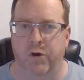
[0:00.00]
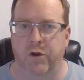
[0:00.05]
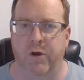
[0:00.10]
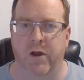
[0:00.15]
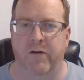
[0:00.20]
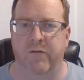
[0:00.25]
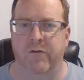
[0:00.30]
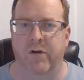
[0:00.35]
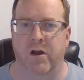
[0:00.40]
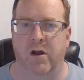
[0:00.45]

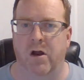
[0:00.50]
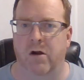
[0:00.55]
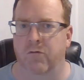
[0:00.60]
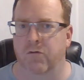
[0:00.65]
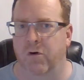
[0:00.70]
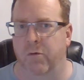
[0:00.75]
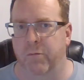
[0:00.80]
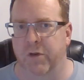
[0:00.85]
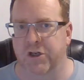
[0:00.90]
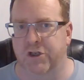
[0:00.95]
have a
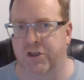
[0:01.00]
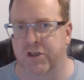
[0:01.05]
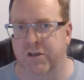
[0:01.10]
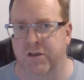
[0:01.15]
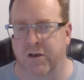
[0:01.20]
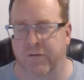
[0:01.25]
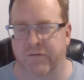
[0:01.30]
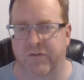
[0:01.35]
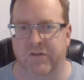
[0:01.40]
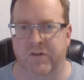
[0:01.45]
remission
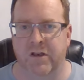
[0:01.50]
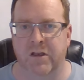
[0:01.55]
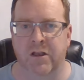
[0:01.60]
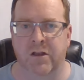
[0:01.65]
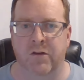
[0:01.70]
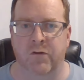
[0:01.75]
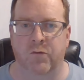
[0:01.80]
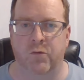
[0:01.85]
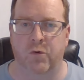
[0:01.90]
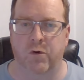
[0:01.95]
of
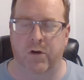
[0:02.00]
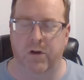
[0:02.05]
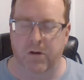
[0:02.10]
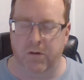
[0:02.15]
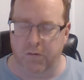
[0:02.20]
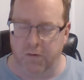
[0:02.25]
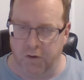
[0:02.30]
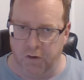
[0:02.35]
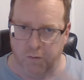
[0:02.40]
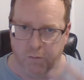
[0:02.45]
sins, where
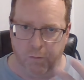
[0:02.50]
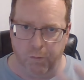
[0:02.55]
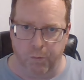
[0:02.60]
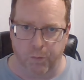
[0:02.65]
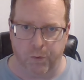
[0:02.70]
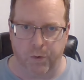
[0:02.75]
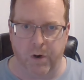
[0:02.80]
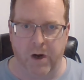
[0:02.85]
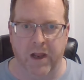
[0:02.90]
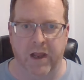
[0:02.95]
you, you
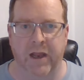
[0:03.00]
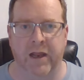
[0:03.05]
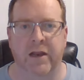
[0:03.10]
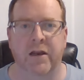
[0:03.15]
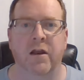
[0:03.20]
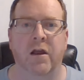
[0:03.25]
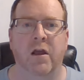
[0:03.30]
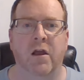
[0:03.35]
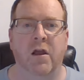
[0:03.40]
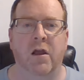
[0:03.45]

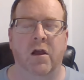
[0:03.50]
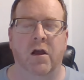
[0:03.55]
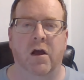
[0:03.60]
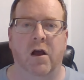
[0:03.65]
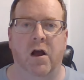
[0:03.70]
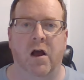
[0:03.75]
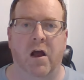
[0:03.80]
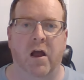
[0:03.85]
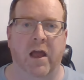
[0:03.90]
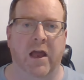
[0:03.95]
pray
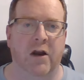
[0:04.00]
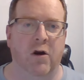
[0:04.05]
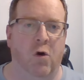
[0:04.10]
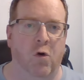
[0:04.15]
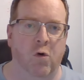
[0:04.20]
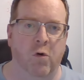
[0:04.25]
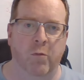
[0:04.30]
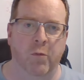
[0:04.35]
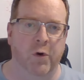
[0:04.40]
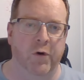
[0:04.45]
uh, at
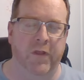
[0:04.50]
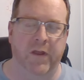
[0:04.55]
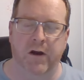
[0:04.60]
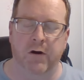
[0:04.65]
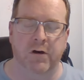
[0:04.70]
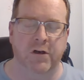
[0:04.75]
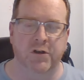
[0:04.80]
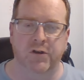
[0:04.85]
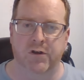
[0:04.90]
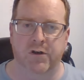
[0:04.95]
home or
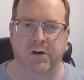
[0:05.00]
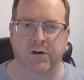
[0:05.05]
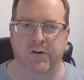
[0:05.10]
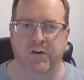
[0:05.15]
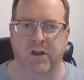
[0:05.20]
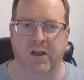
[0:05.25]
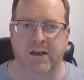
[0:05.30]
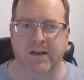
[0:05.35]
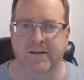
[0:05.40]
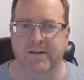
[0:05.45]
there in
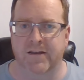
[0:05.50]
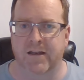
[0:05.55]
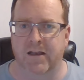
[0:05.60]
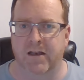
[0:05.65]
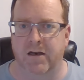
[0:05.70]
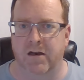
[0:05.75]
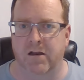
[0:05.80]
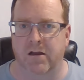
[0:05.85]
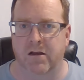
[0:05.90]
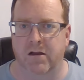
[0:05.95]
church, like I
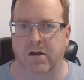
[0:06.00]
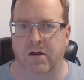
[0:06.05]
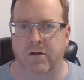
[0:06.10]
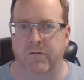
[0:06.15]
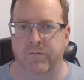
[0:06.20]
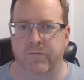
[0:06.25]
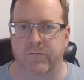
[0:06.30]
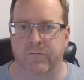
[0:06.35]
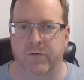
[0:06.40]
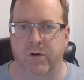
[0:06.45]
said, uh,
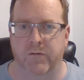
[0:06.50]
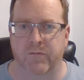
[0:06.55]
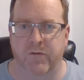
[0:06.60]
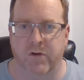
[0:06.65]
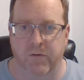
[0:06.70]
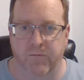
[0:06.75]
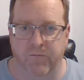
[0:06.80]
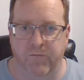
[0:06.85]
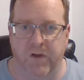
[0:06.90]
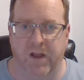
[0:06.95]
of, of
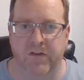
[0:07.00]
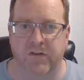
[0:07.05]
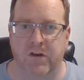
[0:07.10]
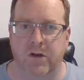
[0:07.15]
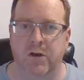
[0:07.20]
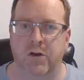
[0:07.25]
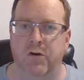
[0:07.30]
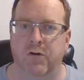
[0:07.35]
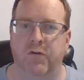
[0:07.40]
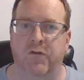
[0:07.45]

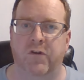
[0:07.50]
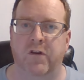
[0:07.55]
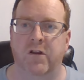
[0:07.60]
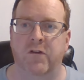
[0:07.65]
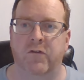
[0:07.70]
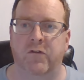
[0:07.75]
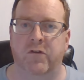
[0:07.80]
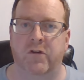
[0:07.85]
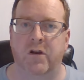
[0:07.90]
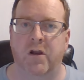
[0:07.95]
confessing your
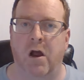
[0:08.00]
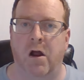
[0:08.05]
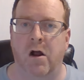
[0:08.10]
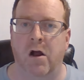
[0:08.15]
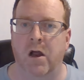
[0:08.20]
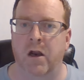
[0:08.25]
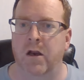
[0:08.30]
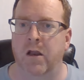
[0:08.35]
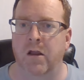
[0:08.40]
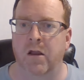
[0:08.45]
sins to
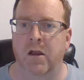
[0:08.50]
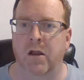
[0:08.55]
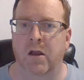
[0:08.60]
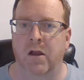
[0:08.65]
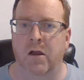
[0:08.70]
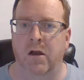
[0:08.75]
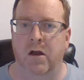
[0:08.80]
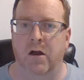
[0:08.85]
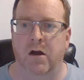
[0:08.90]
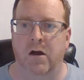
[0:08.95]
God.
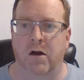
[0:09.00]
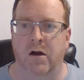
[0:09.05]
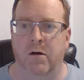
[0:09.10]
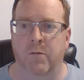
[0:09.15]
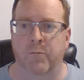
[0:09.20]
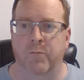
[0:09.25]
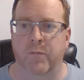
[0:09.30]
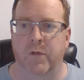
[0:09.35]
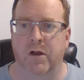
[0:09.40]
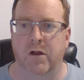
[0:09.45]

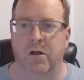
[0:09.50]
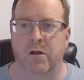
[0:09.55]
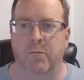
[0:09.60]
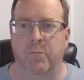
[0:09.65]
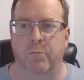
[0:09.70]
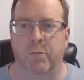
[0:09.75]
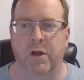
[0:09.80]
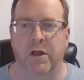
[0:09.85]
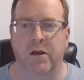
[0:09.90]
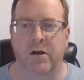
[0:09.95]
Um, uh,
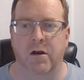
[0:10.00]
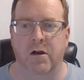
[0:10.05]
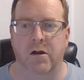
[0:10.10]
but